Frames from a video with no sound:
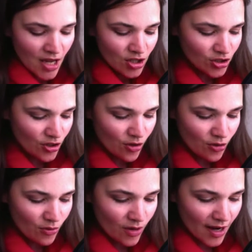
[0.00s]

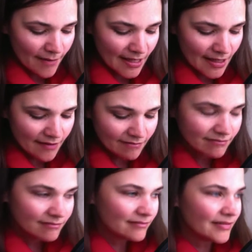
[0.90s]
So, I mean,
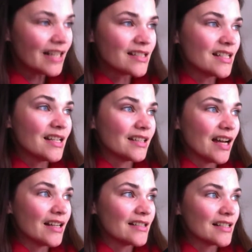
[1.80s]
that's it,
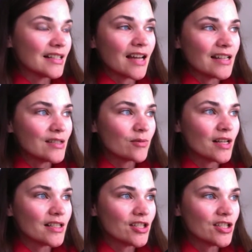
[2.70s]
guys. Like, I just
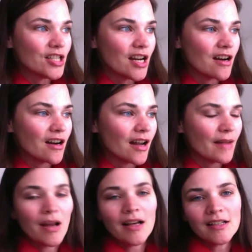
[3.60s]
wanted to share. I'm
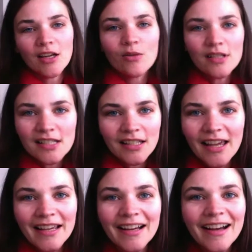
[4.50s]
not going to go into
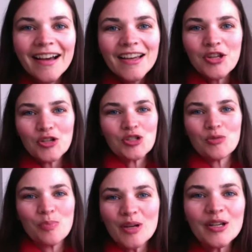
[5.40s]
like a
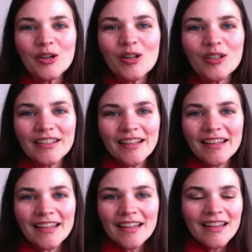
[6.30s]
spiel and
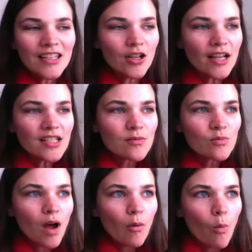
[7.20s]
I just
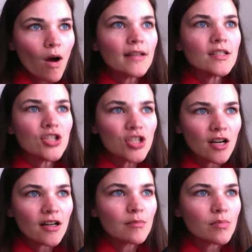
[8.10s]
wanted to
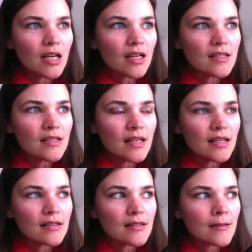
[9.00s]
share it because
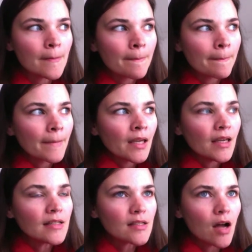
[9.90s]
it's
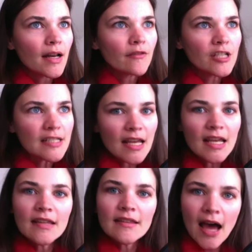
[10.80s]
not every
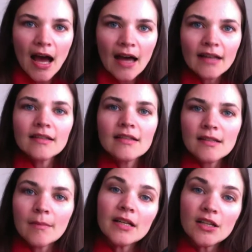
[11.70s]
day that
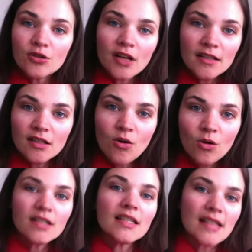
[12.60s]
somebody creates a
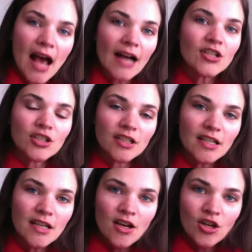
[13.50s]
course that's
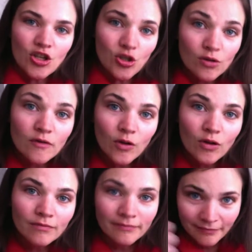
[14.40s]
actually useful,